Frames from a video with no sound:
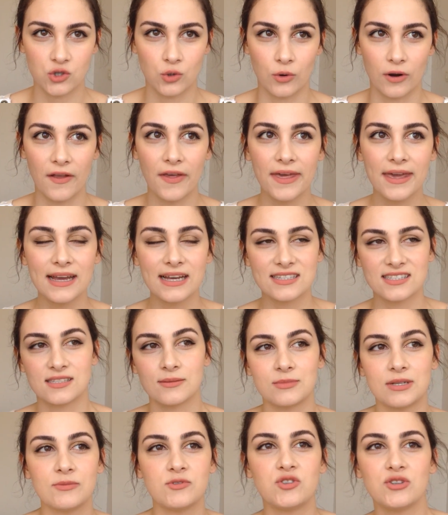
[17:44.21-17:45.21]
Or
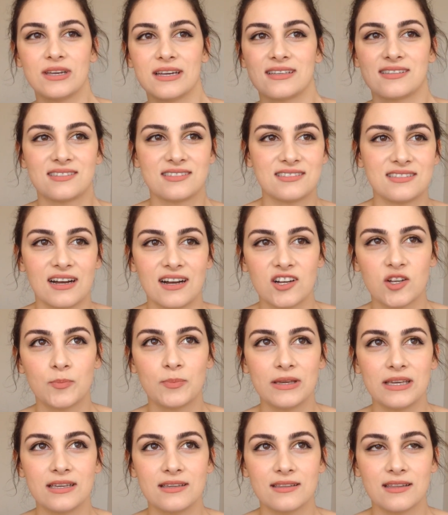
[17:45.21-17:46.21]
sometimes you get stuck
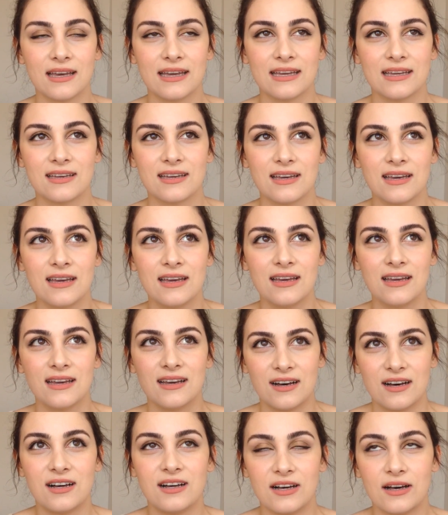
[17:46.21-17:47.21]
being like,
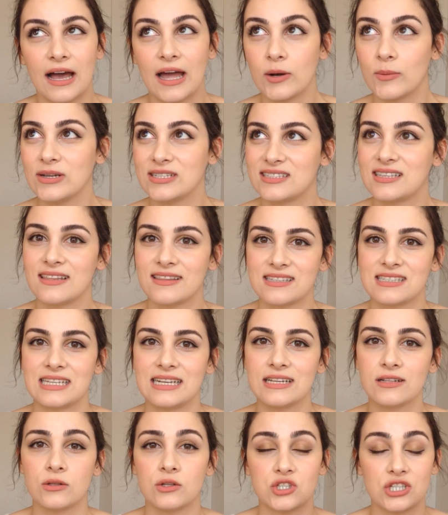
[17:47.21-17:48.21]
how do I say this in
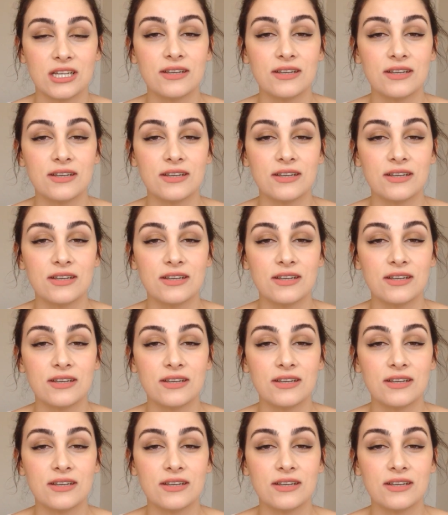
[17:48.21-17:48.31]
English?